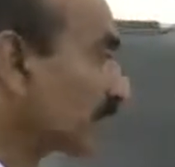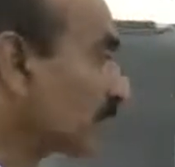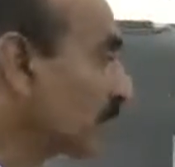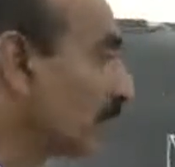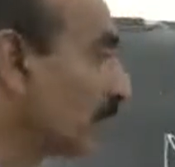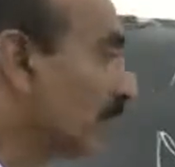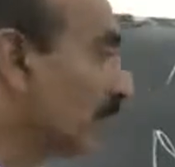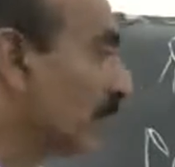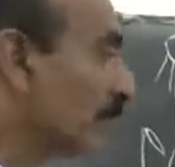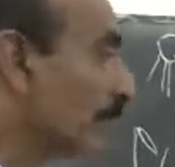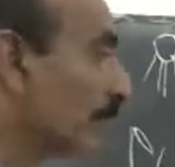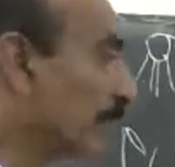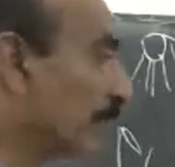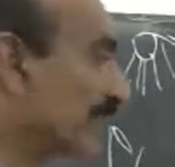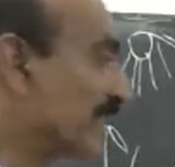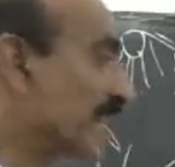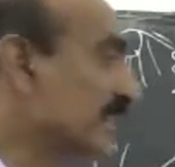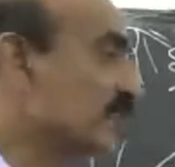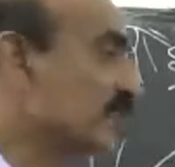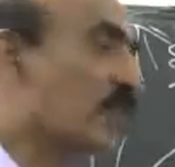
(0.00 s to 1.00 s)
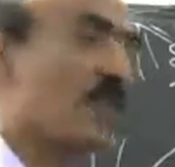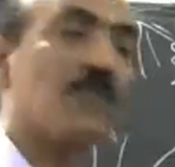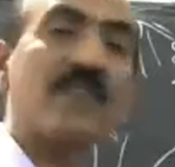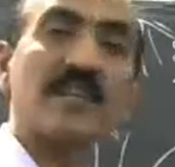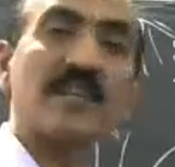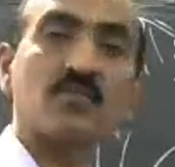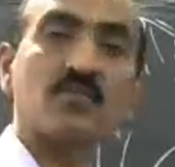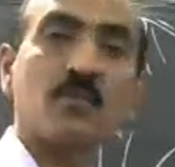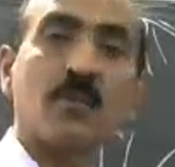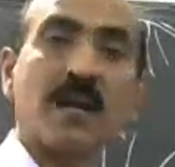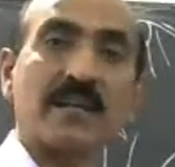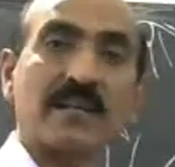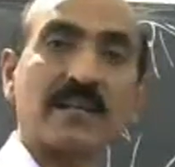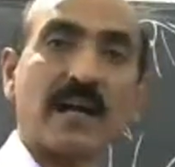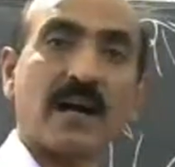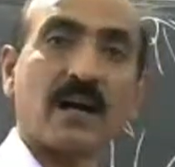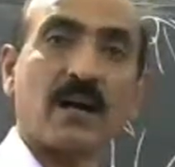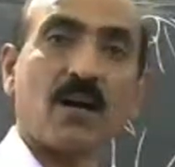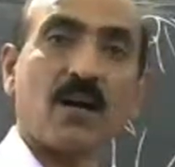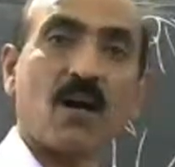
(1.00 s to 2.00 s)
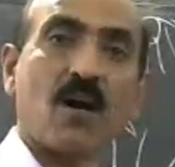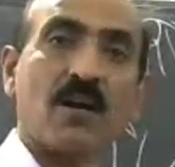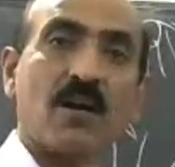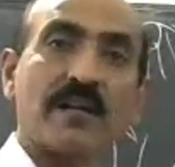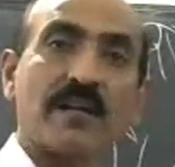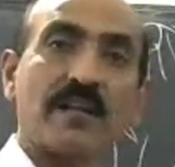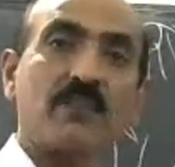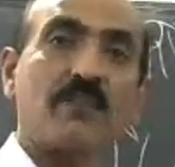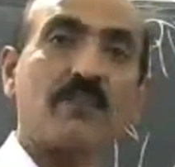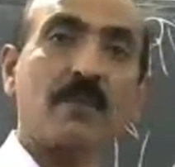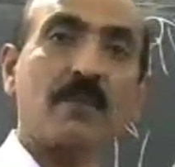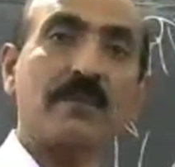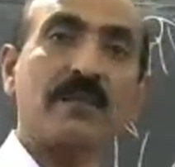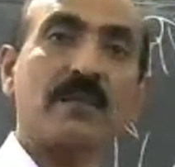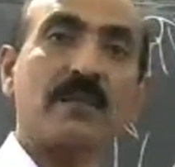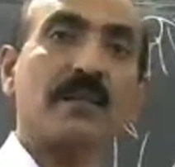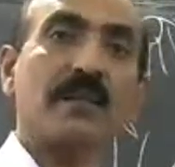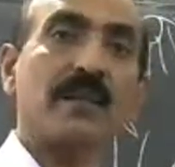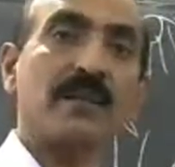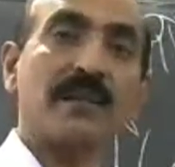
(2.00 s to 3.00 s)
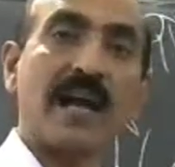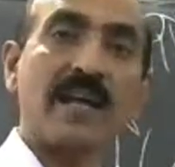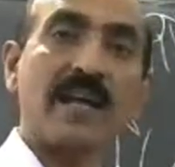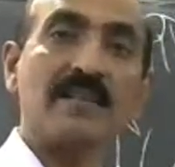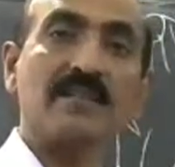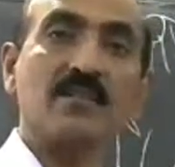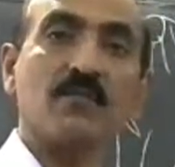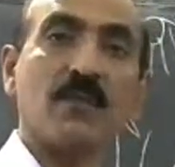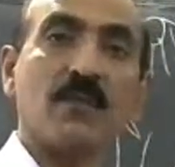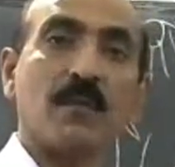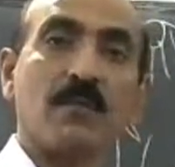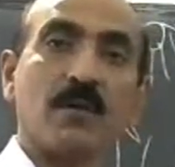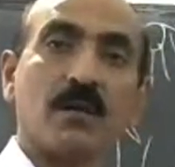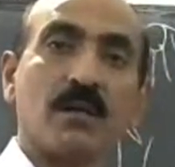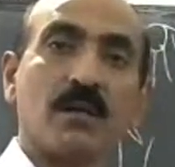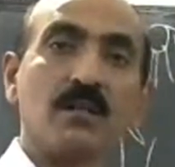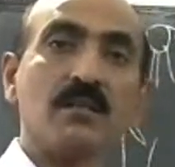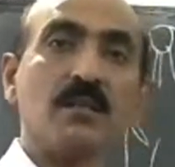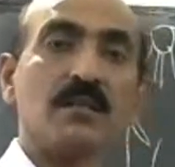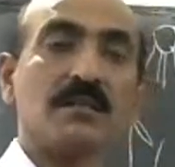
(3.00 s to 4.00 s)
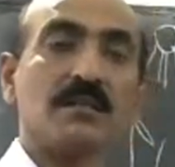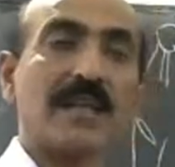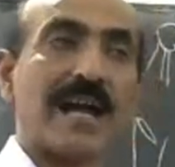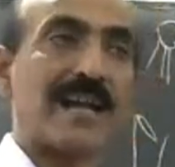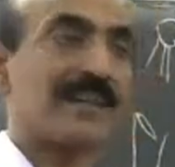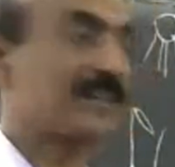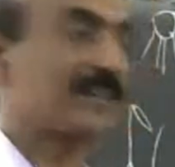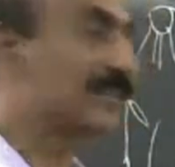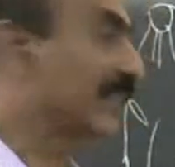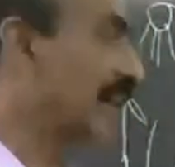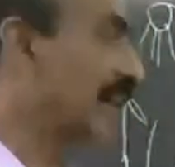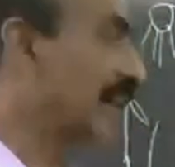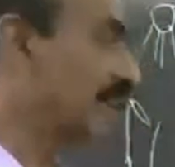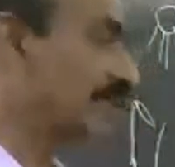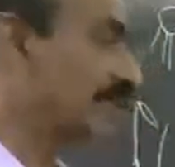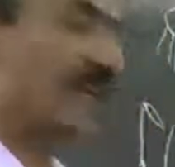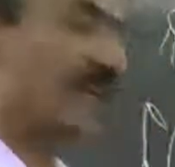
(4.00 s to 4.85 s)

Next, presence of stomata. Already you have in 9th you have learned that there